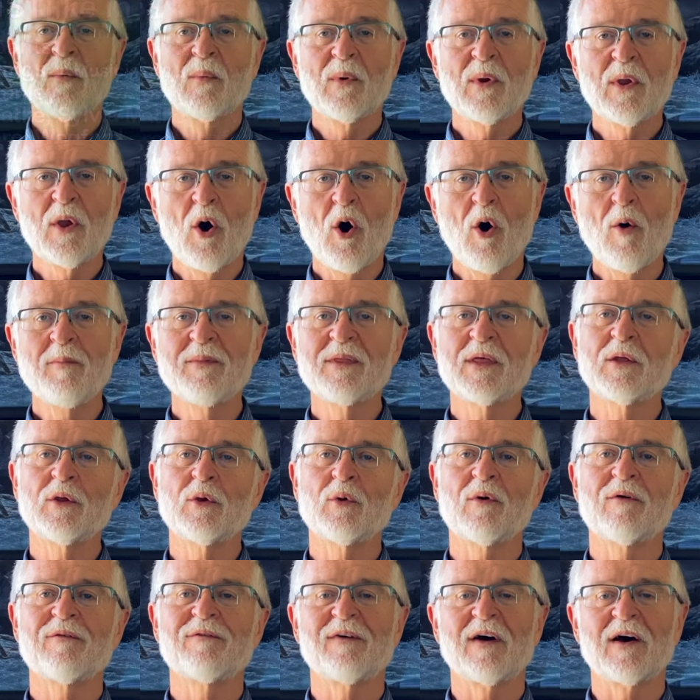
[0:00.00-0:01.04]
We hope that
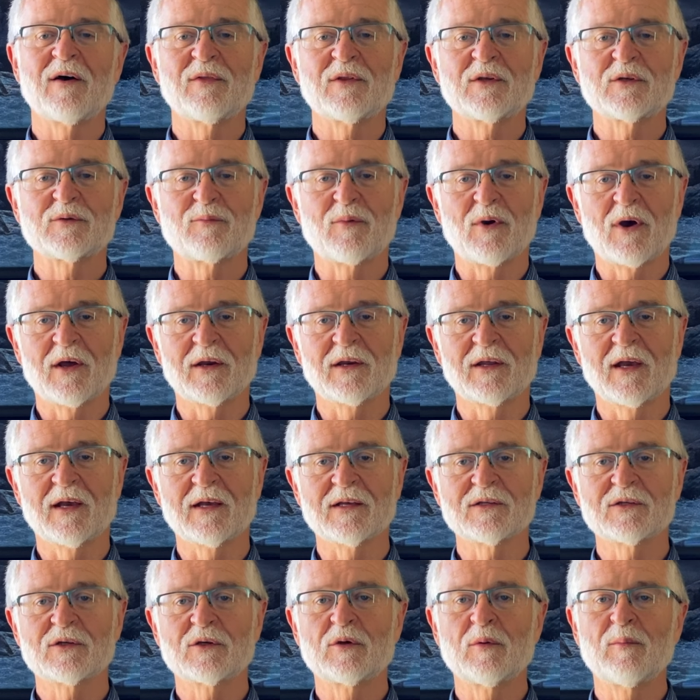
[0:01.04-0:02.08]
you have found this broadcast